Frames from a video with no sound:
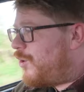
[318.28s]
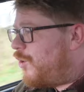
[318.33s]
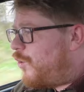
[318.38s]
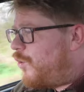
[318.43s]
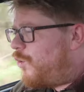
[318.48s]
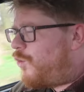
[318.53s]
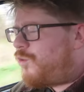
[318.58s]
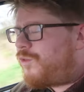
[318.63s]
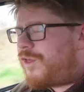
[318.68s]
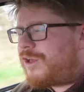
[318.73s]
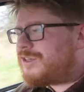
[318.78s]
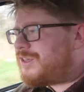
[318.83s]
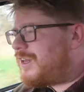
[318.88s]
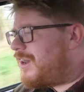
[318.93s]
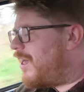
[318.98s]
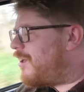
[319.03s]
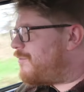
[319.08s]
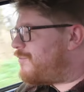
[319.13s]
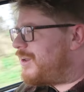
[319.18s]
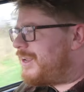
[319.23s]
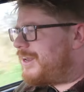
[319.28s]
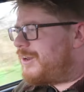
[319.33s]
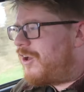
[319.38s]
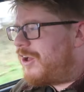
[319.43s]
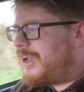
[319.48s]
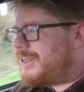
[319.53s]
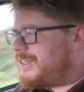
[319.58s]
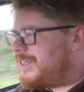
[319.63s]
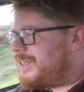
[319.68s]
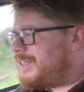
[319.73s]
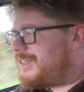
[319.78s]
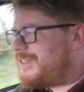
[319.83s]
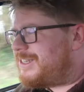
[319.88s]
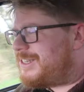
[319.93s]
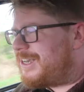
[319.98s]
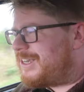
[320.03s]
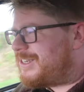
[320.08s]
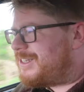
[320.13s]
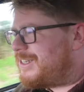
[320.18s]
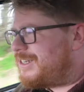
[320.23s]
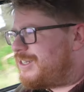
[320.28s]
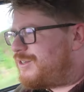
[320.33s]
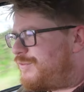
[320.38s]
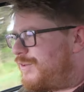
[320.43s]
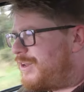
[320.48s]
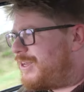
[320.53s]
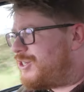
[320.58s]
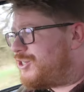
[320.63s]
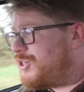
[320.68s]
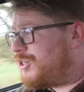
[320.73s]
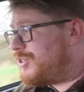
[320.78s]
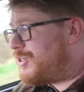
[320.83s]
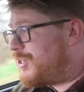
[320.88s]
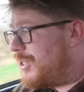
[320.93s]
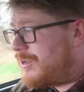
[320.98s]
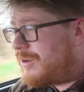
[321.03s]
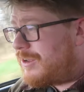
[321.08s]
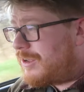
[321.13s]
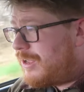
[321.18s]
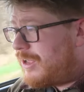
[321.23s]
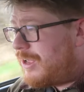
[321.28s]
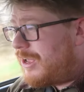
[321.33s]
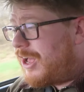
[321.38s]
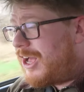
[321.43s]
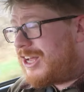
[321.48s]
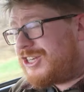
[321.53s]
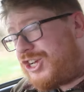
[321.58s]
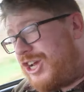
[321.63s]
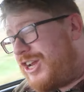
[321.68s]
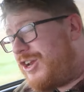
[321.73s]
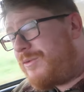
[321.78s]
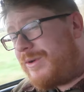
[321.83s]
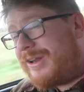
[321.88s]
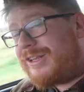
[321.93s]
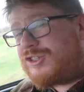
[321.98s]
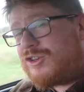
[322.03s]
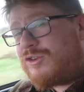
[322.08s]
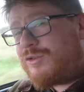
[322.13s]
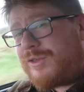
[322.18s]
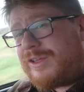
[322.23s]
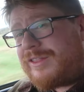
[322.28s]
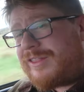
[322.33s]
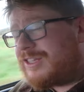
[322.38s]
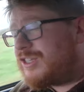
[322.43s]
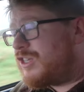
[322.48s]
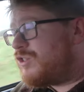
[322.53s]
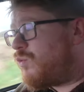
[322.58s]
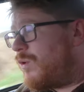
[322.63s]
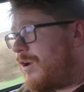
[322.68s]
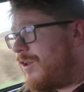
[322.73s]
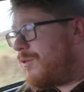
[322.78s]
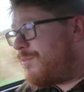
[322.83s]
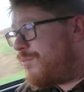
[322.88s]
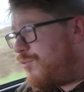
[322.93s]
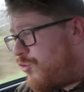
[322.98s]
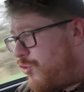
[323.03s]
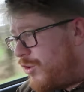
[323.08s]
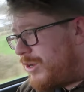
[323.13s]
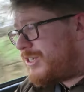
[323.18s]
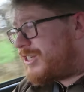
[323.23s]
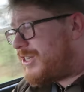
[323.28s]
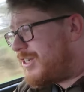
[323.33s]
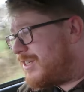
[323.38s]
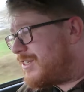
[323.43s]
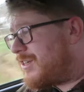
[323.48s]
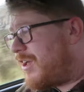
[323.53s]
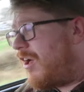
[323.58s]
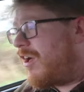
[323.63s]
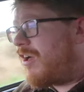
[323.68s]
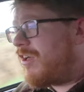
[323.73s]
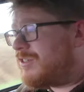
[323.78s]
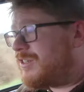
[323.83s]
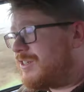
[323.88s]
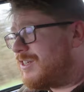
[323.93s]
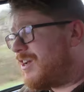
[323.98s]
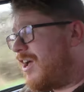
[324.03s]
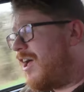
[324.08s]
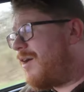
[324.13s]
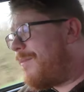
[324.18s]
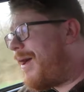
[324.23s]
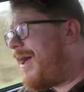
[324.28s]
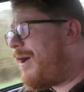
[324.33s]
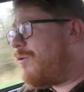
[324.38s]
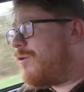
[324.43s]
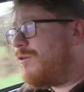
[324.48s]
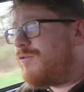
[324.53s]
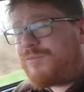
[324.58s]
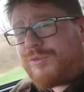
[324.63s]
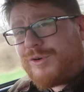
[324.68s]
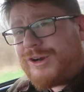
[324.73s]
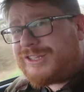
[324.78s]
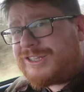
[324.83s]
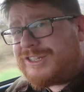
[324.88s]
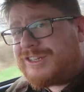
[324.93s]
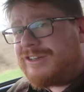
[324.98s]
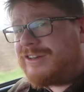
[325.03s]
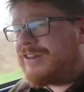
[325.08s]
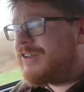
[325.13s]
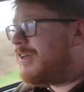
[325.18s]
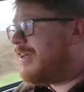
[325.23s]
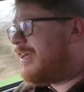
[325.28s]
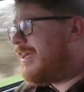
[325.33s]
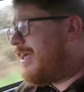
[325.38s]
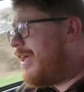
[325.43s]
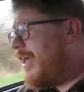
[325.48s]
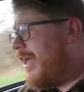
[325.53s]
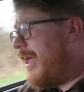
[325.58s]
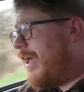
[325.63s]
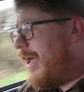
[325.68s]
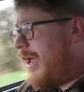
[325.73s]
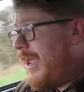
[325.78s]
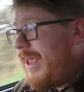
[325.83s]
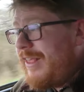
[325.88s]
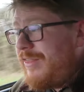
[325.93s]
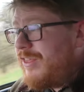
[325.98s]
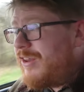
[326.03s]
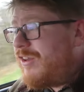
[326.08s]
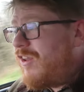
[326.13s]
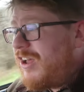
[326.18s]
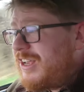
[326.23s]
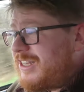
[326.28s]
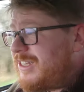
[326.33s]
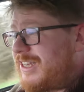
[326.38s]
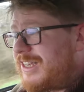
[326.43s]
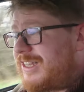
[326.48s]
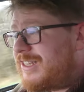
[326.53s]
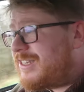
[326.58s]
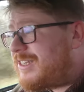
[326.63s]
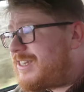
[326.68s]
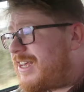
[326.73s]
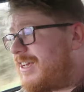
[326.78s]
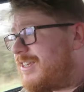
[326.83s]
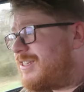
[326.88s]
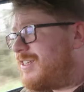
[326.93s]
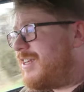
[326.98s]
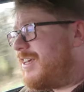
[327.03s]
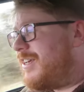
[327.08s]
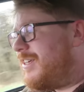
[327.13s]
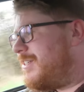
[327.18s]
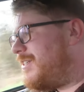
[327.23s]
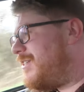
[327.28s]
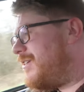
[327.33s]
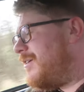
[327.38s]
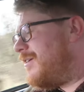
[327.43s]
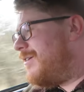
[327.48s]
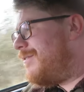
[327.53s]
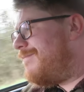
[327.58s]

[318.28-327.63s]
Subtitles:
all those lovely 1960s features that I genuinely do think this is one of the prettiest cars to come out of Britain in the 1960s.